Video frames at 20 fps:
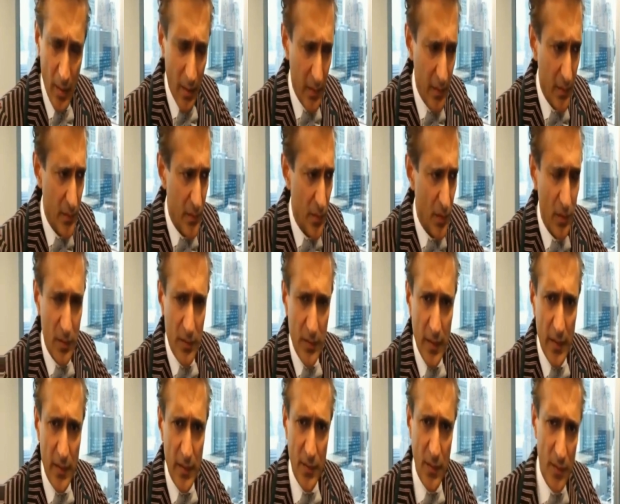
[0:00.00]
internal
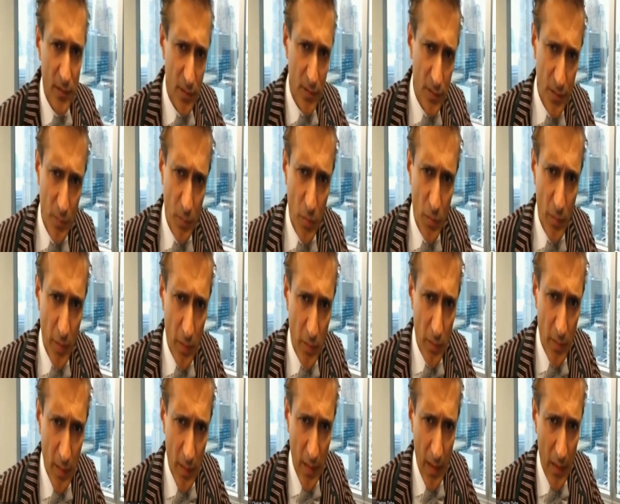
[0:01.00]
data centers and moving it
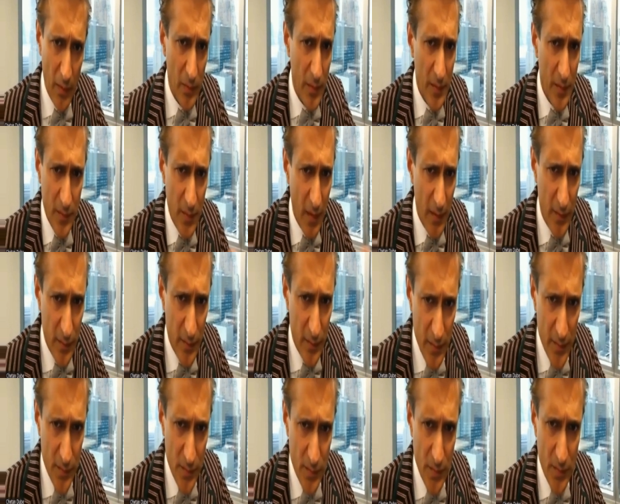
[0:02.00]
to the cloud. That's not
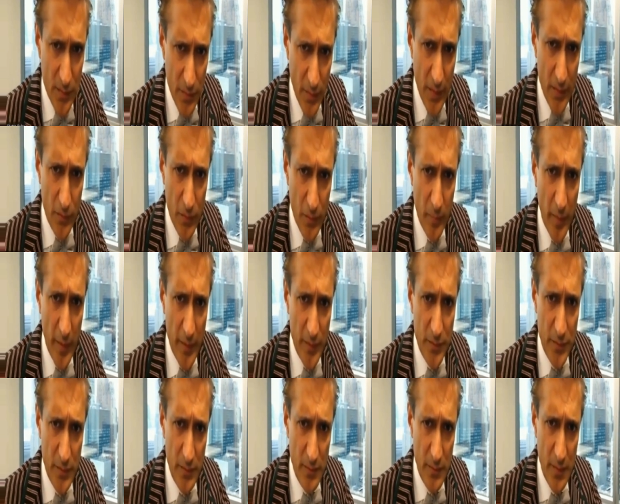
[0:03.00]
digital
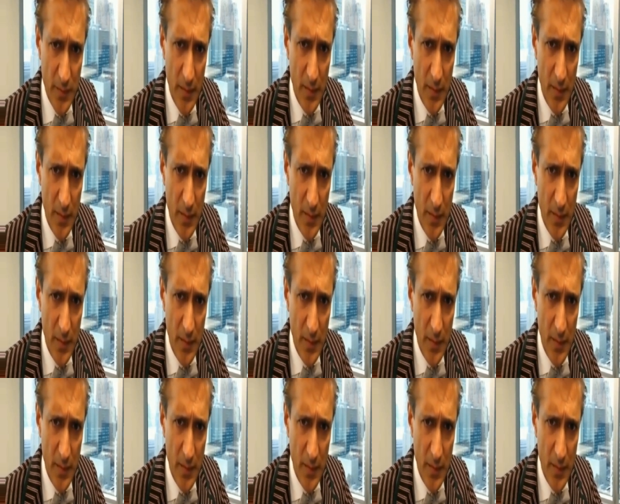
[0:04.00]
transformation.